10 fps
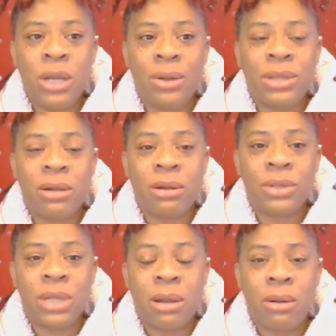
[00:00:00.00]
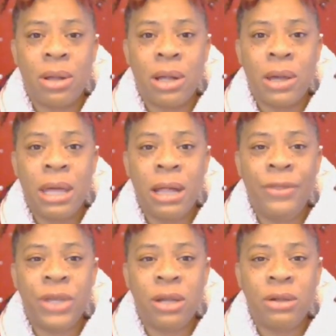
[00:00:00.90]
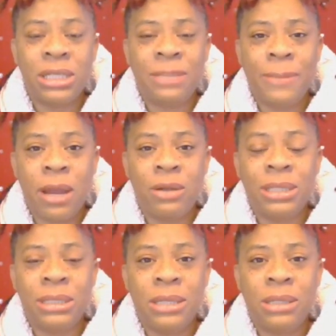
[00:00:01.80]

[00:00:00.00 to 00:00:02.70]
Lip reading: know there are healthcare disparities in